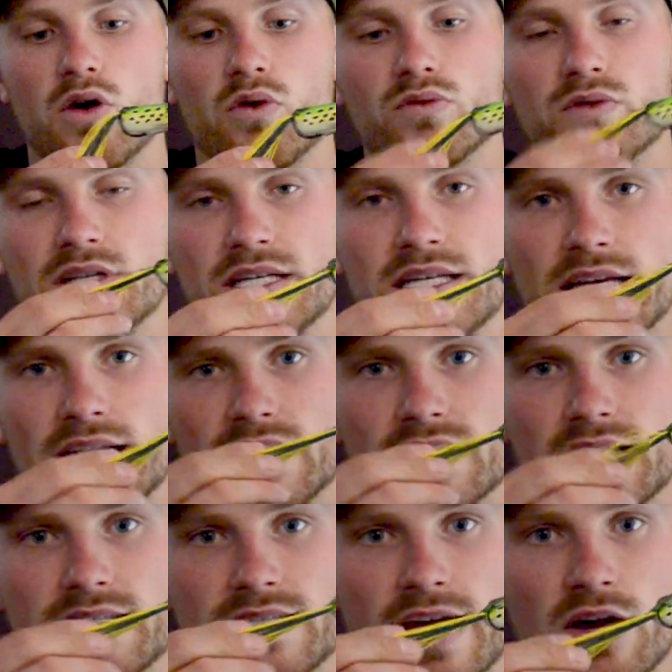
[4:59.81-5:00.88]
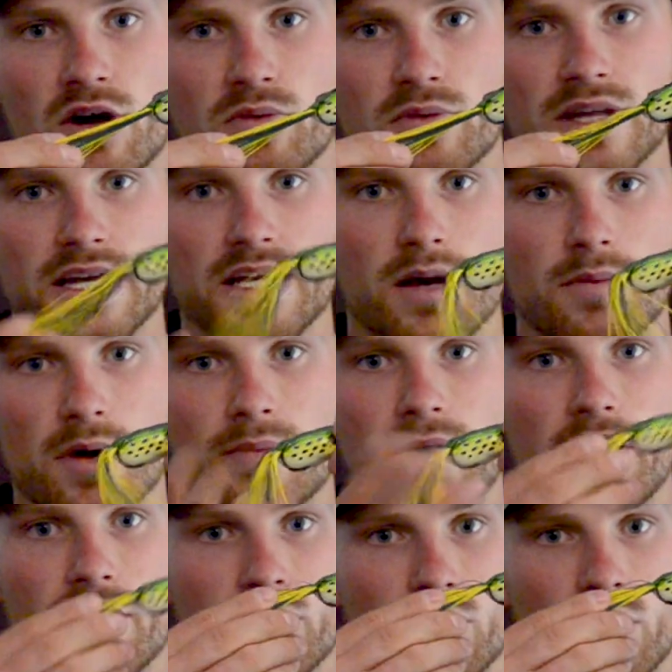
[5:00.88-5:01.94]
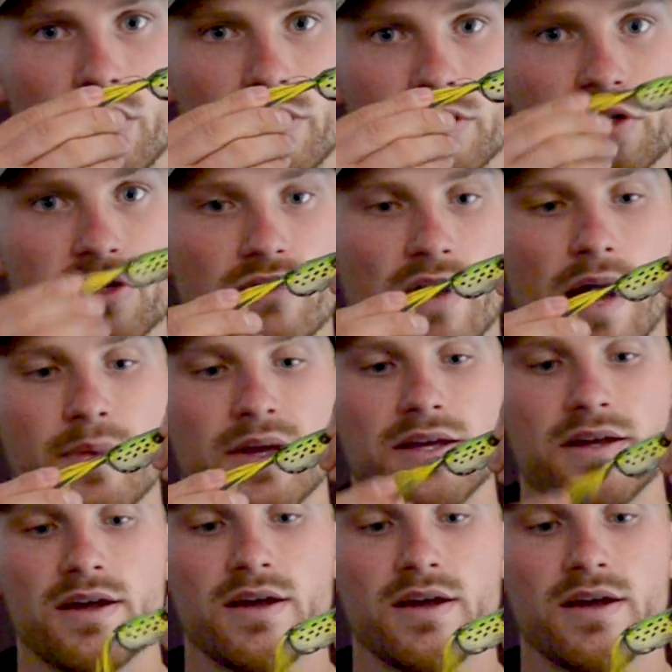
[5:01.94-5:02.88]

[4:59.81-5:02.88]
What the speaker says: only getting the tail when they come up out of the water to grab it.